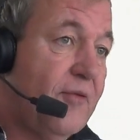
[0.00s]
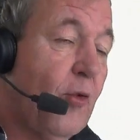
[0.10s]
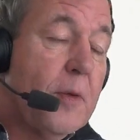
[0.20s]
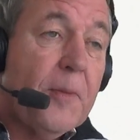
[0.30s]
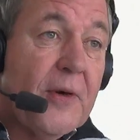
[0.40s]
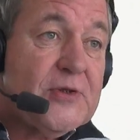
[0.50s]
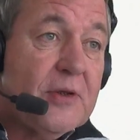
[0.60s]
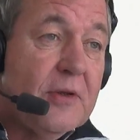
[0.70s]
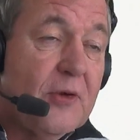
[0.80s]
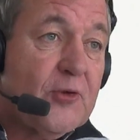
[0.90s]
the former
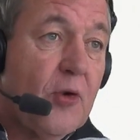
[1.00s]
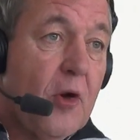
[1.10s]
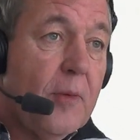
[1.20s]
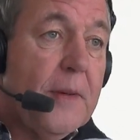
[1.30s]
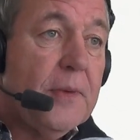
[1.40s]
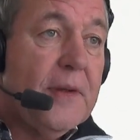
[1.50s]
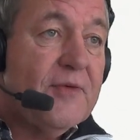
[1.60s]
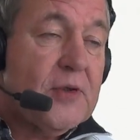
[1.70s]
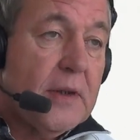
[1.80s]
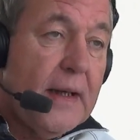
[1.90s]
president of the Toronto Maple
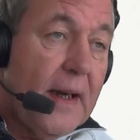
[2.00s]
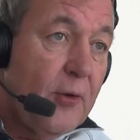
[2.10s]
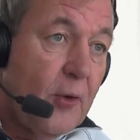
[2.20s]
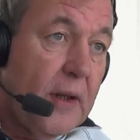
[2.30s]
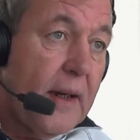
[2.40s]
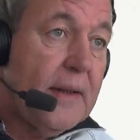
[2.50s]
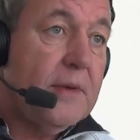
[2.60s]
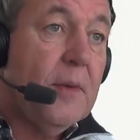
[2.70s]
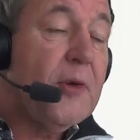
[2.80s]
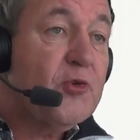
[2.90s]
Leafs, and the guy who
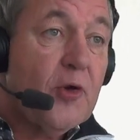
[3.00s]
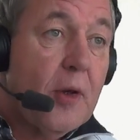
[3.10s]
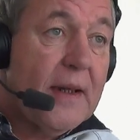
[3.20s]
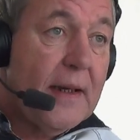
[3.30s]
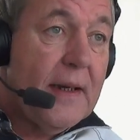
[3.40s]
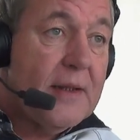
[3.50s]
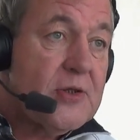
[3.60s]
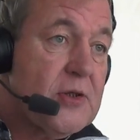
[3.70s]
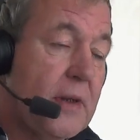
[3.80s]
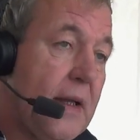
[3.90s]
guided the Montreal Canadiens